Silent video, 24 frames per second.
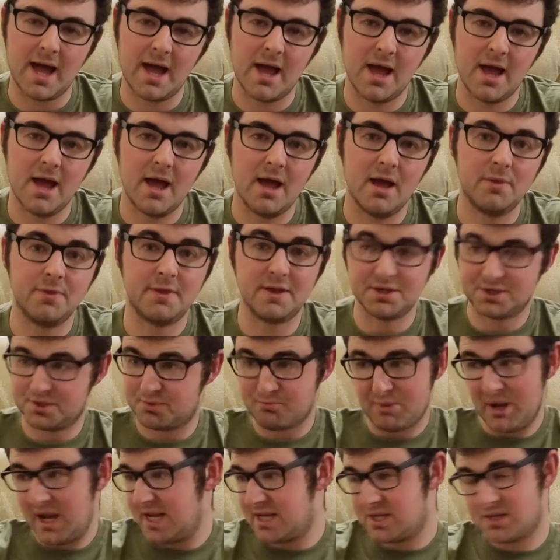that's
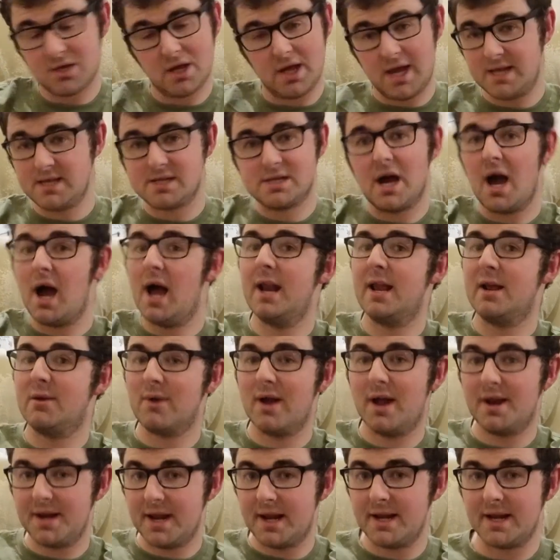based entirely
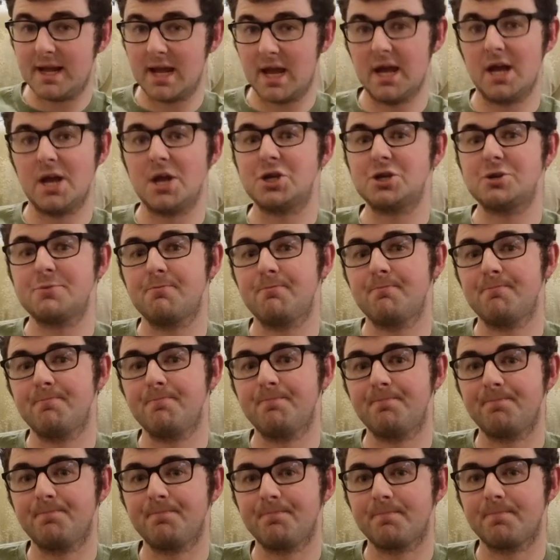around N-Gage.
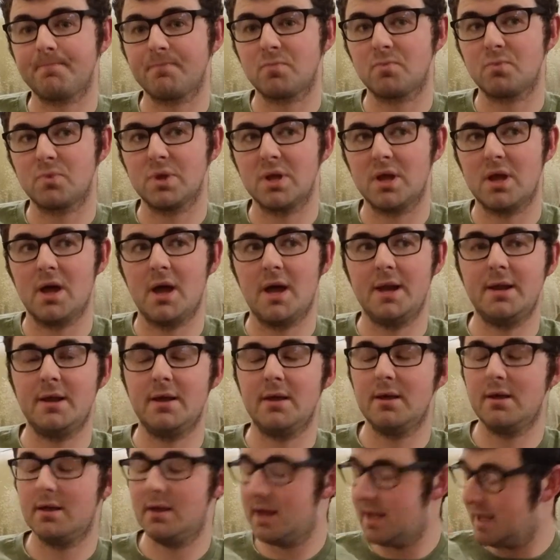And
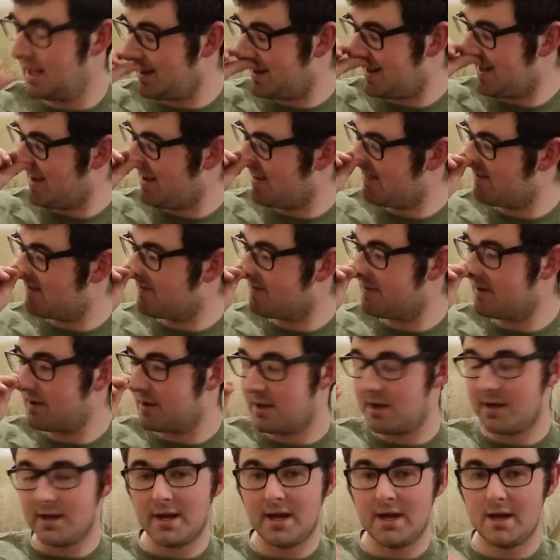
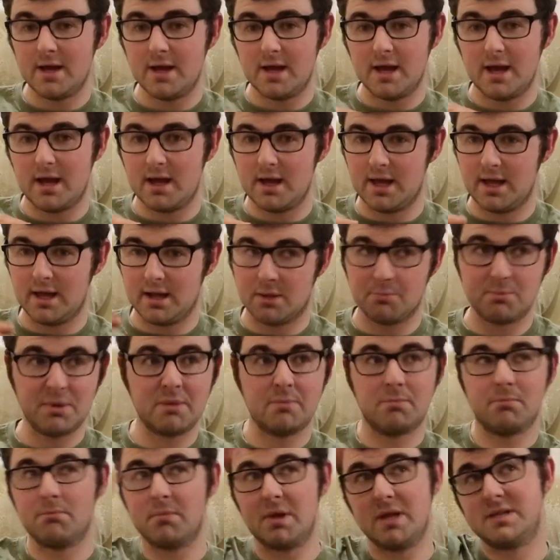it'll
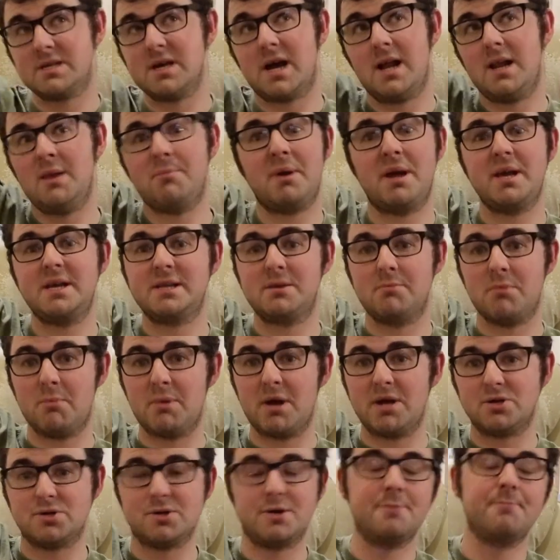be entirely based in my
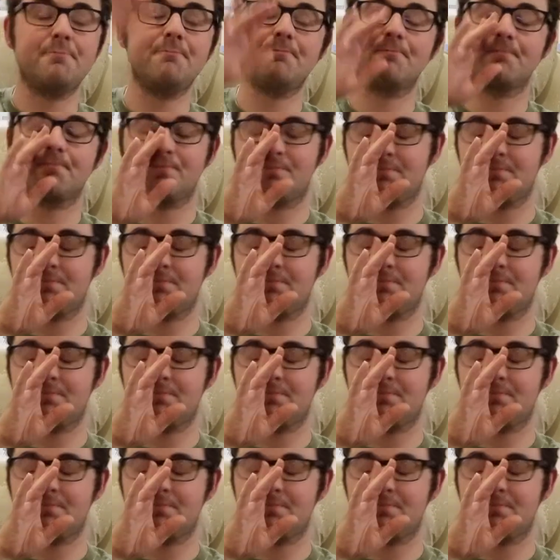bedroom.